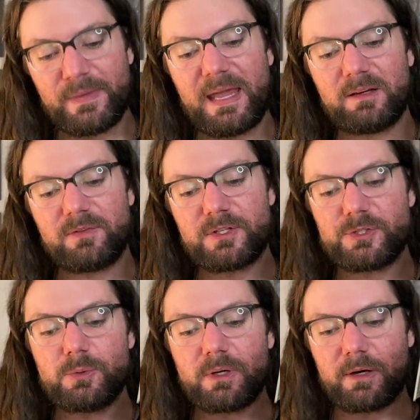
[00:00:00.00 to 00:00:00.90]
and the
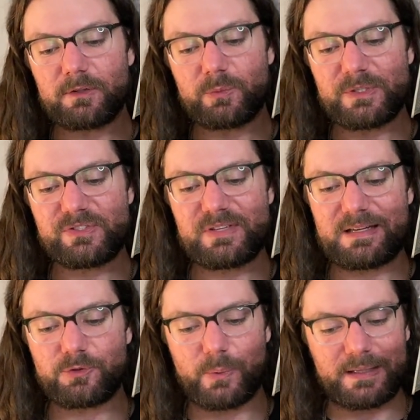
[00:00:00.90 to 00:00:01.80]
2 cards which
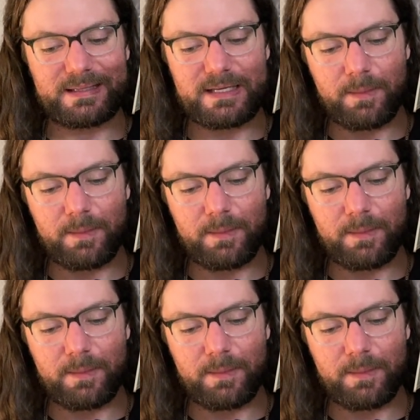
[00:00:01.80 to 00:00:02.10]
stand directly